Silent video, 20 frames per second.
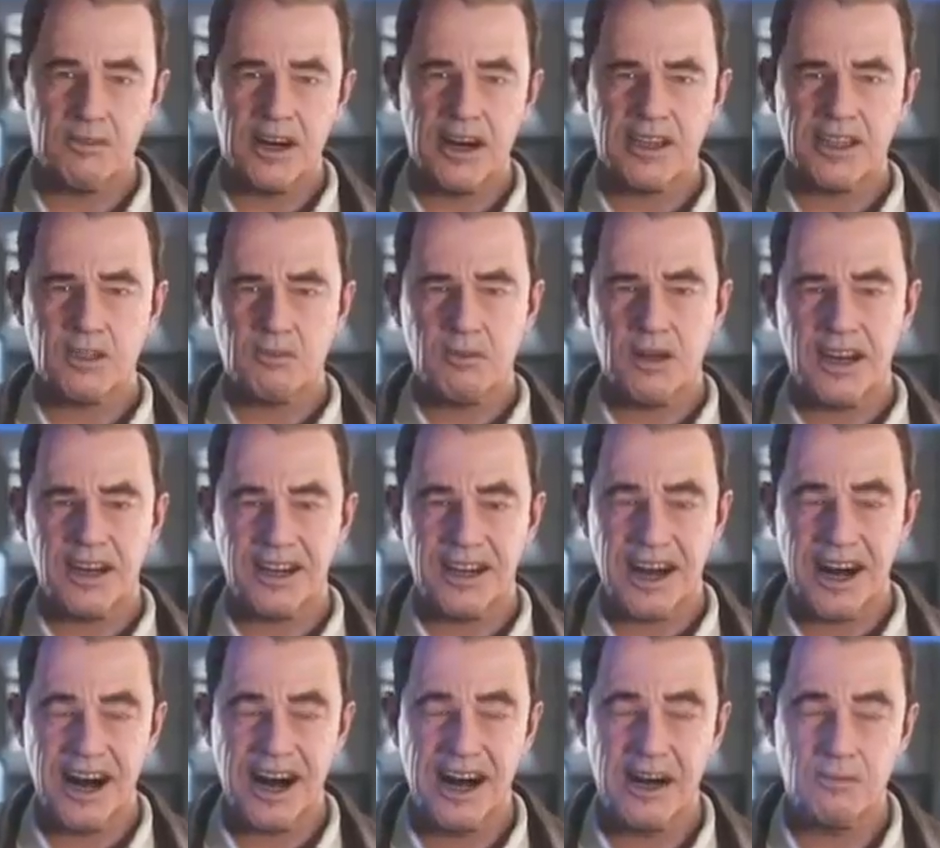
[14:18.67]
It's been an
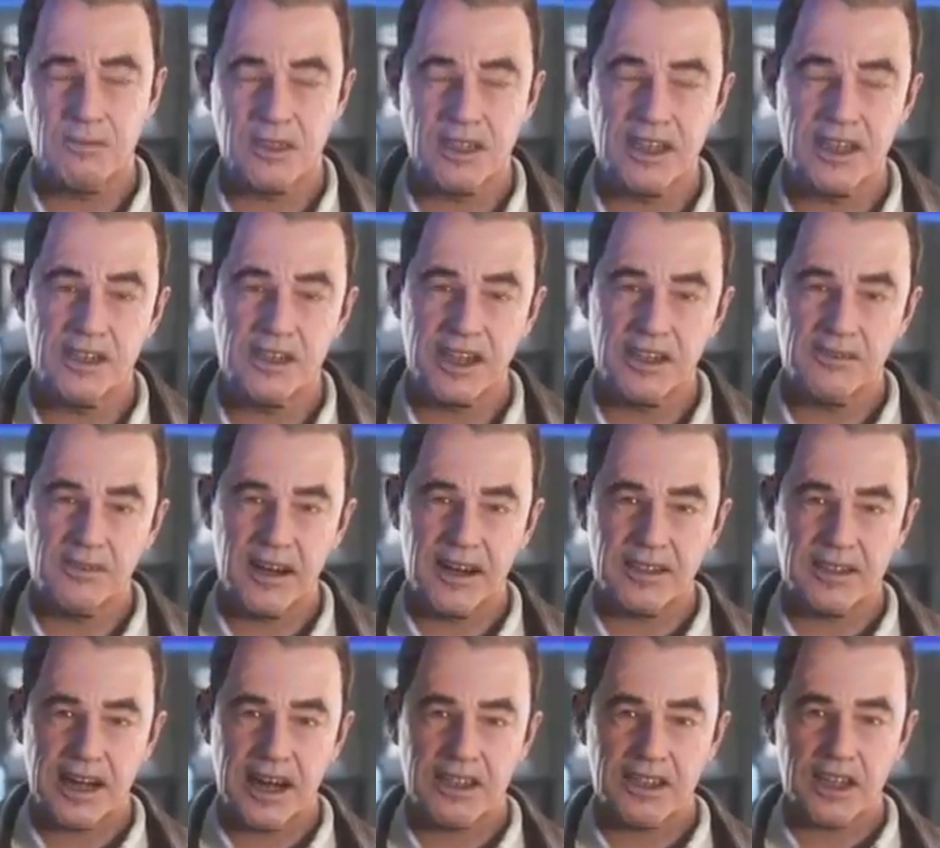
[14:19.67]
absolutely
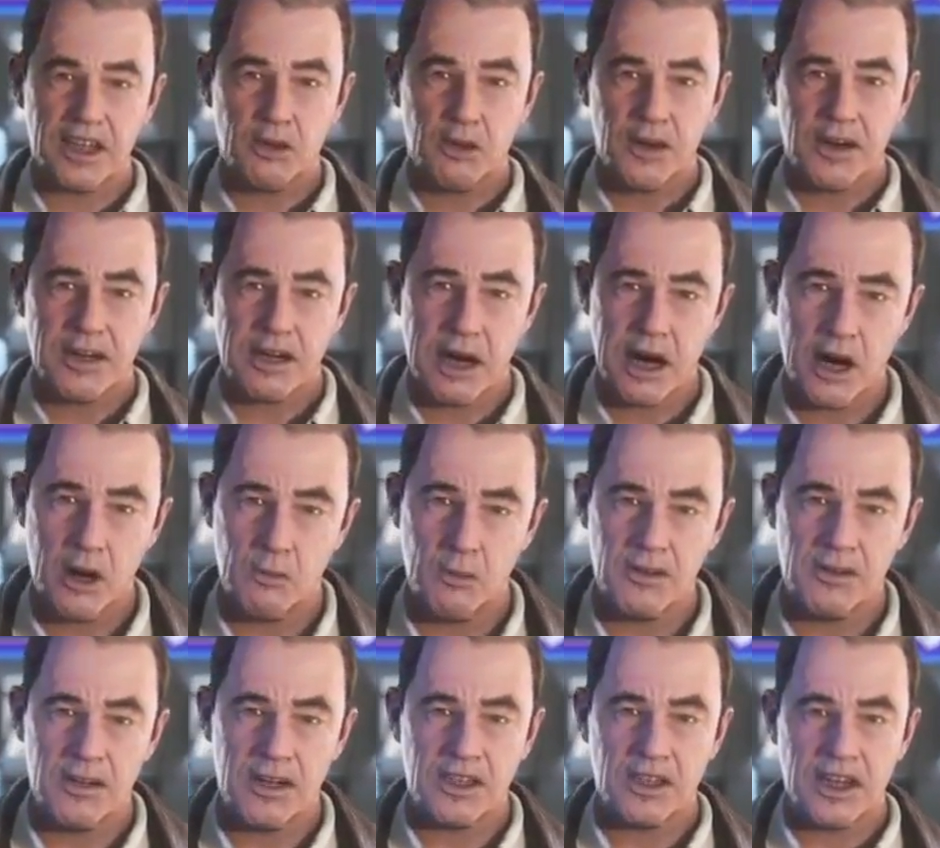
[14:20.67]
fantastic week,
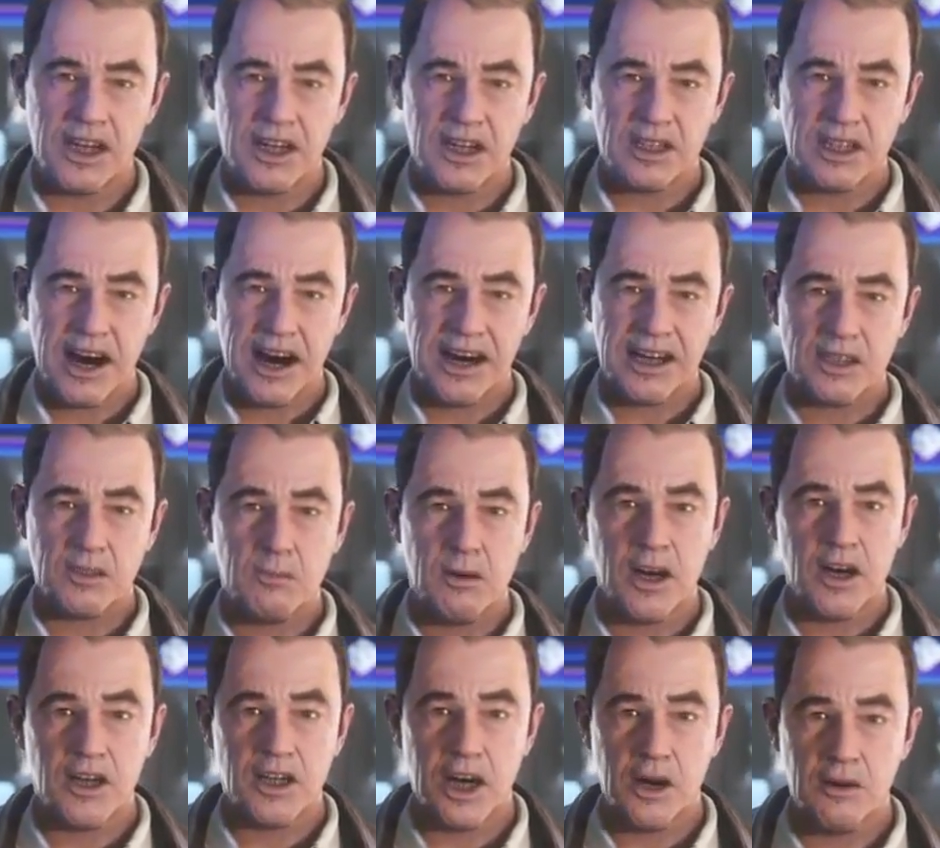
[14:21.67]
with this year's
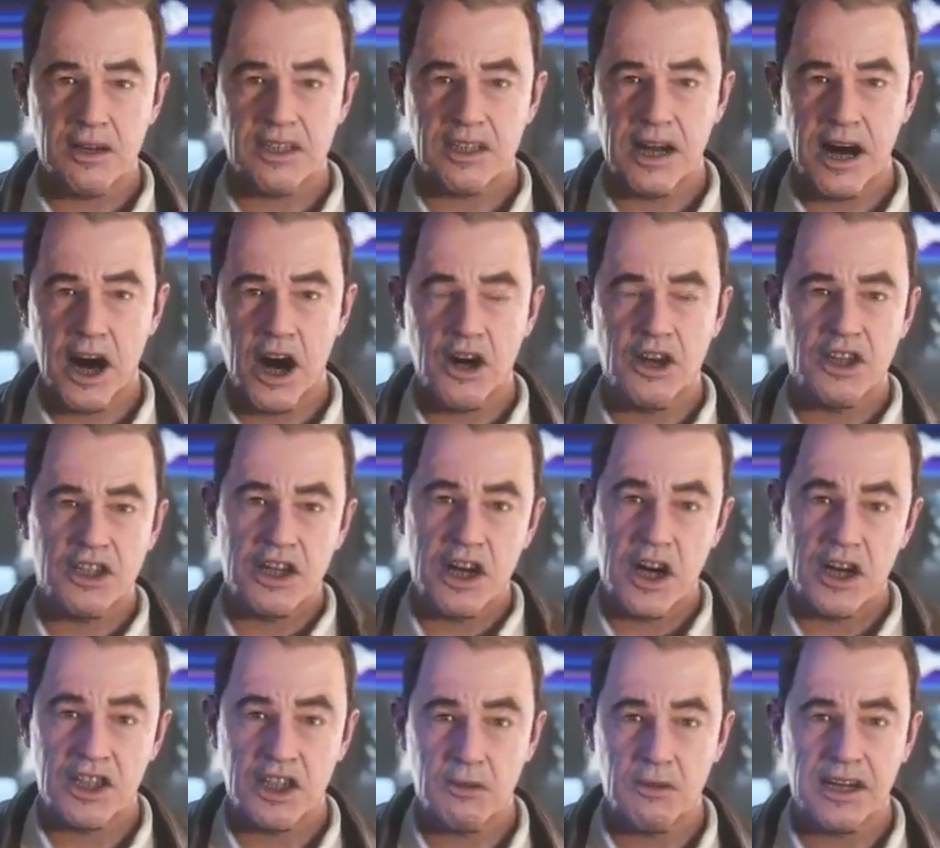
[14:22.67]
Expo going down as
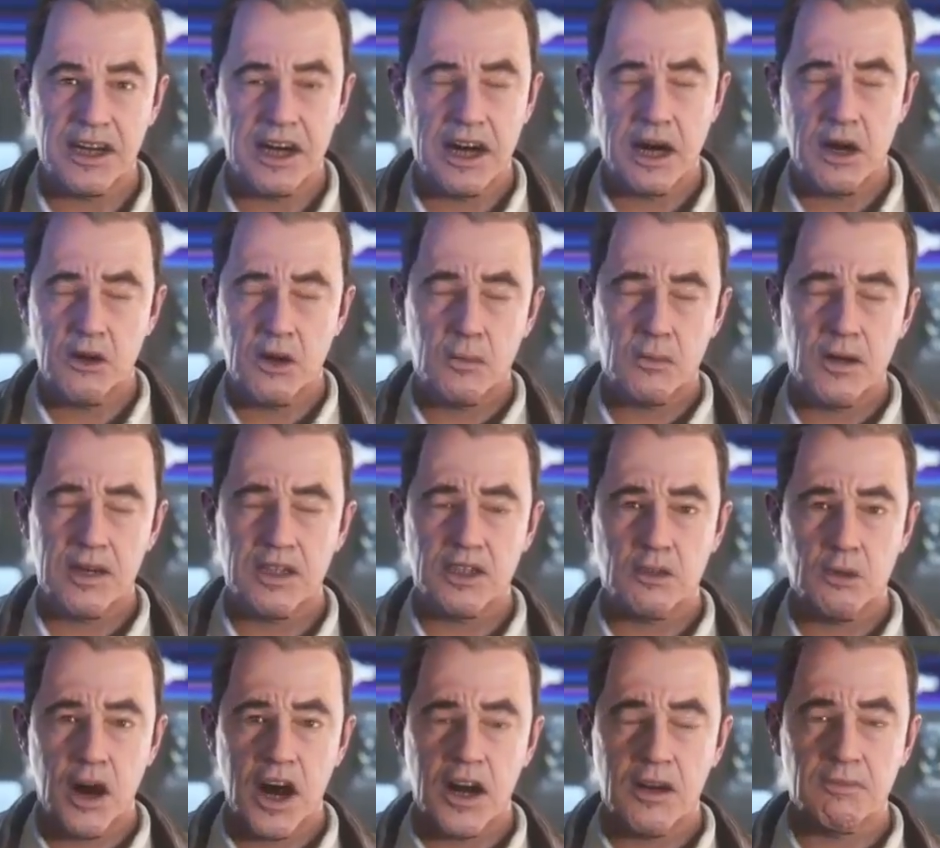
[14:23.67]
arguably the best
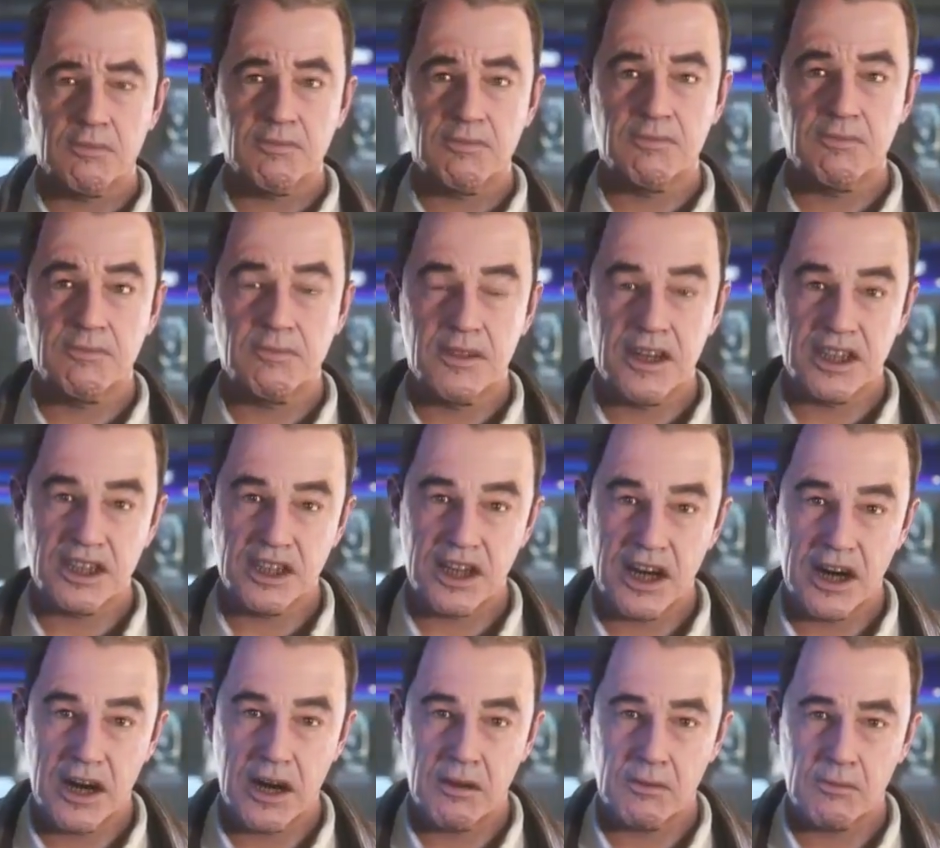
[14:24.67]
one this
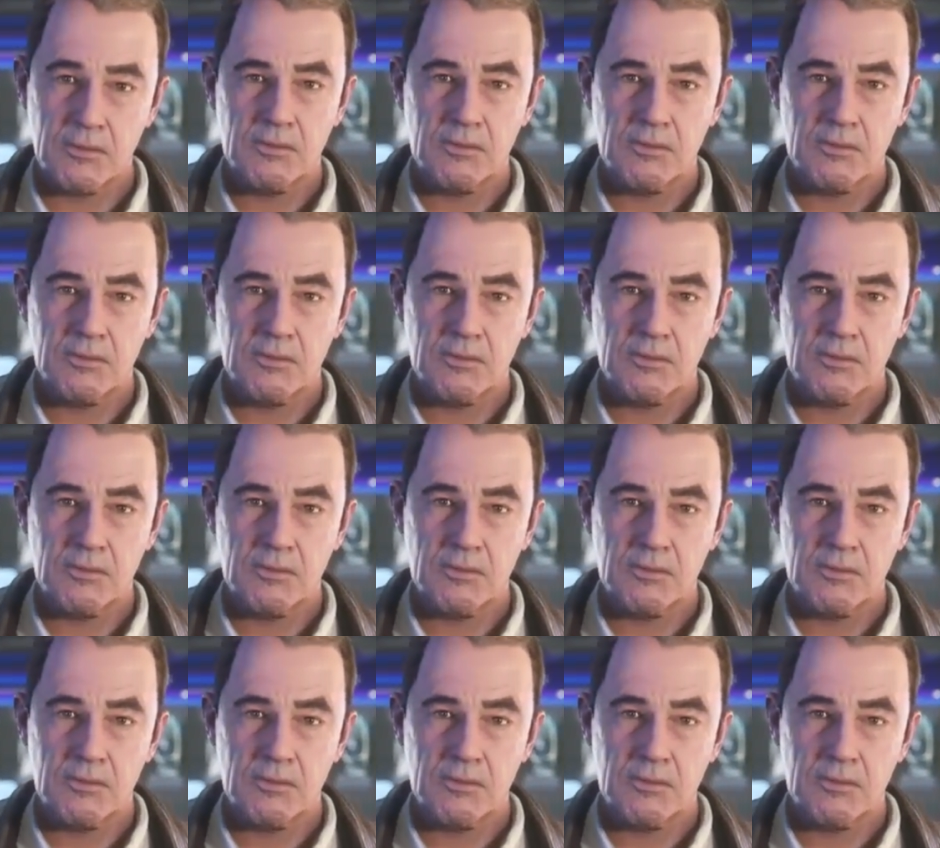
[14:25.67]
year.